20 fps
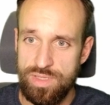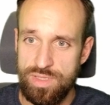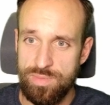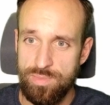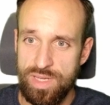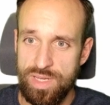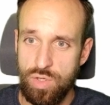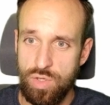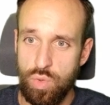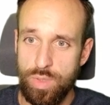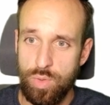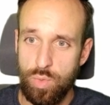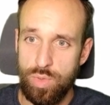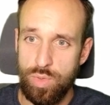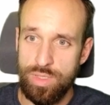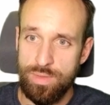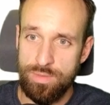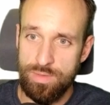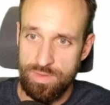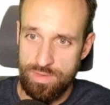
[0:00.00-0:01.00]
in my quick
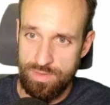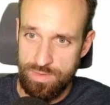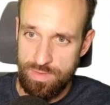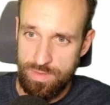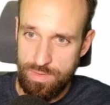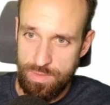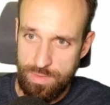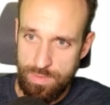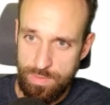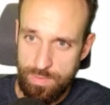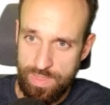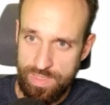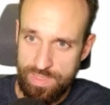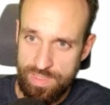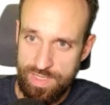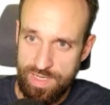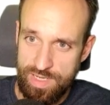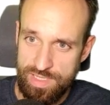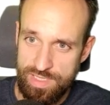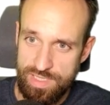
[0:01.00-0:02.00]
win. Oh, that's
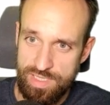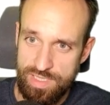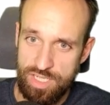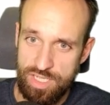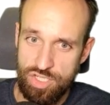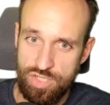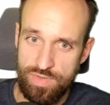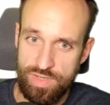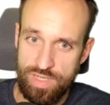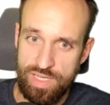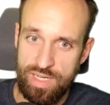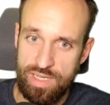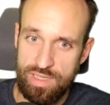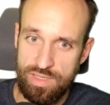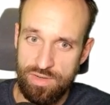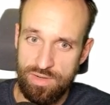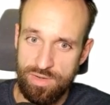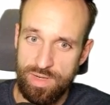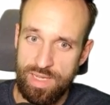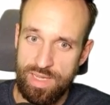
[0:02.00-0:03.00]
a nice touch of a
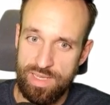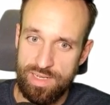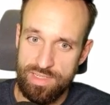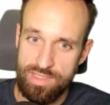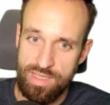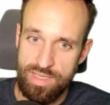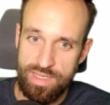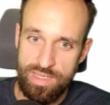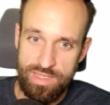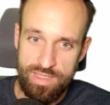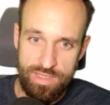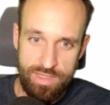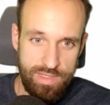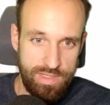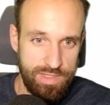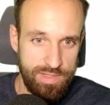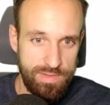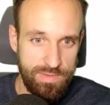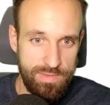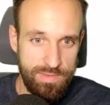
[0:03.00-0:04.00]
color, right? Ain't
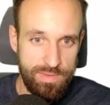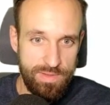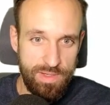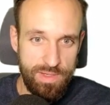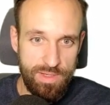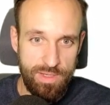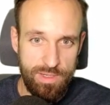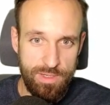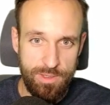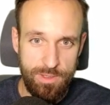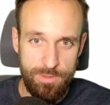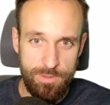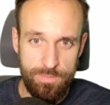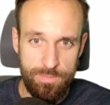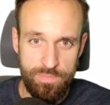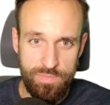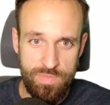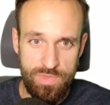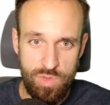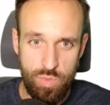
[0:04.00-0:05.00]
it?
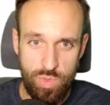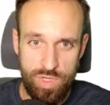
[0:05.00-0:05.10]
We